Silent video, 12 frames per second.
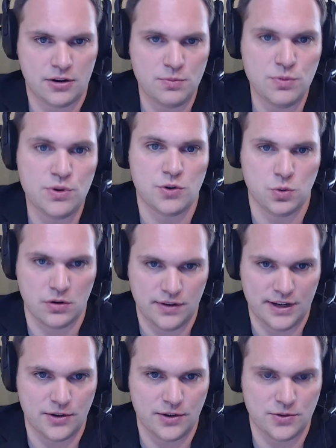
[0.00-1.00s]
community tour
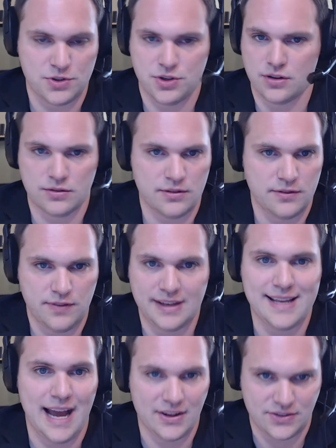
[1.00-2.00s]
videos, which are
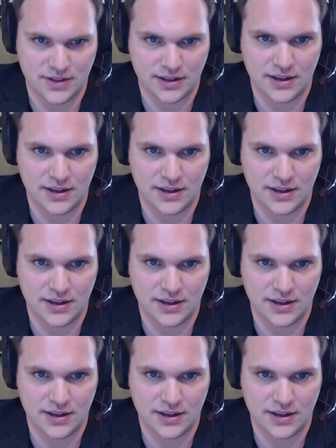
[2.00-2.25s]
fantastic.